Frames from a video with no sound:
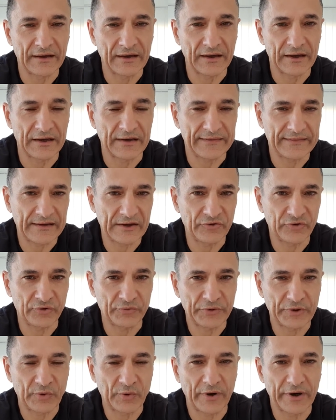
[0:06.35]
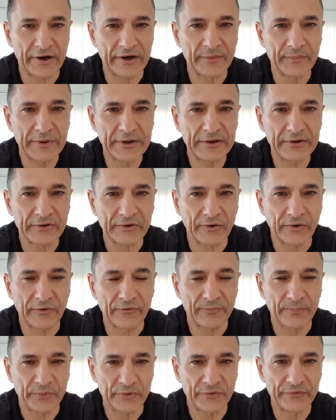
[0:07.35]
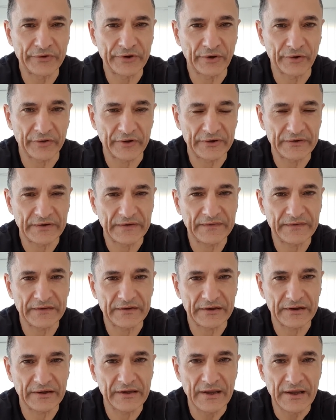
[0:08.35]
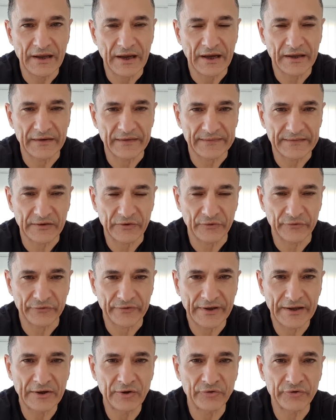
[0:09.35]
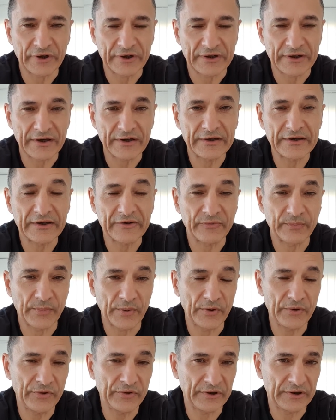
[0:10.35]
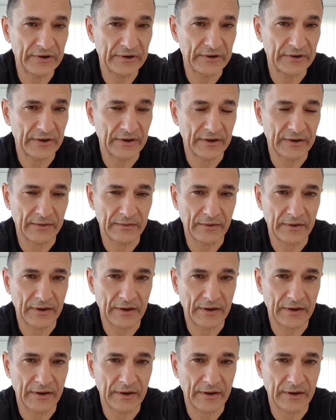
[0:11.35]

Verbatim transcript: an essential requirement of proving authenticity and a set of values that guide us both in uh,